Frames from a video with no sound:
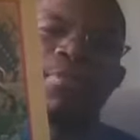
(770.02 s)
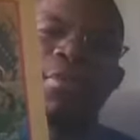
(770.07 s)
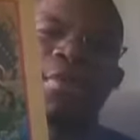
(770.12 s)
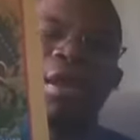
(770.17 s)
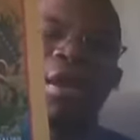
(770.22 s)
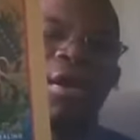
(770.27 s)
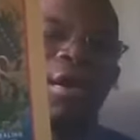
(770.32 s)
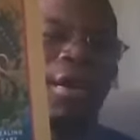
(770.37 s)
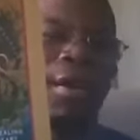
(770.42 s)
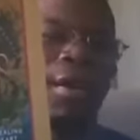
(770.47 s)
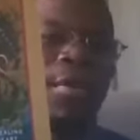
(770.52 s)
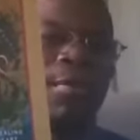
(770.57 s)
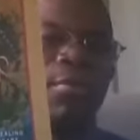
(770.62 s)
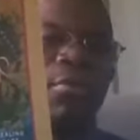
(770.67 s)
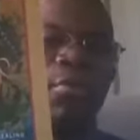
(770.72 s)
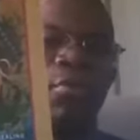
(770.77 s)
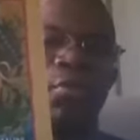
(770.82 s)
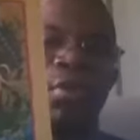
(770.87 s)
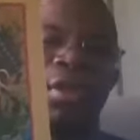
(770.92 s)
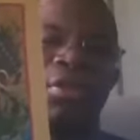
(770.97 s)
um,
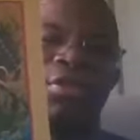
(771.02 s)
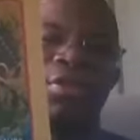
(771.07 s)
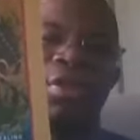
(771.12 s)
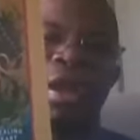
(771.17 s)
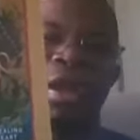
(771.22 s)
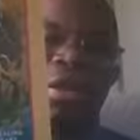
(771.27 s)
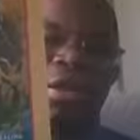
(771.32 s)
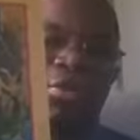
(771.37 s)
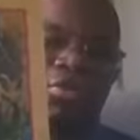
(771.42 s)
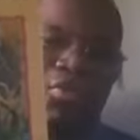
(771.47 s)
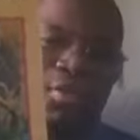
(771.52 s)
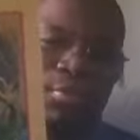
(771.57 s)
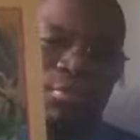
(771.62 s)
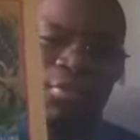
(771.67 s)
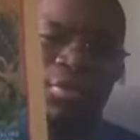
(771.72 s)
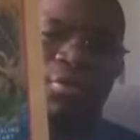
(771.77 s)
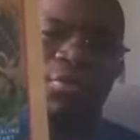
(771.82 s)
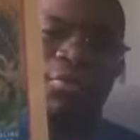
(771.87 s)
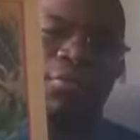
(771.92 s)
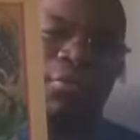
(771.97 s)
with an
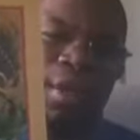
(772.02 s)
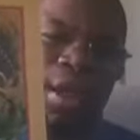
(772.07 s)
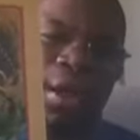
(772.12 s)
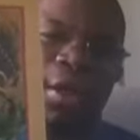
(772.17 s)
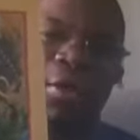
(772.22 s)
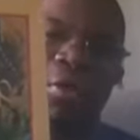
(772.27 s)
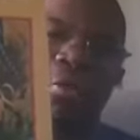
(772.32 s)
Egyptian flair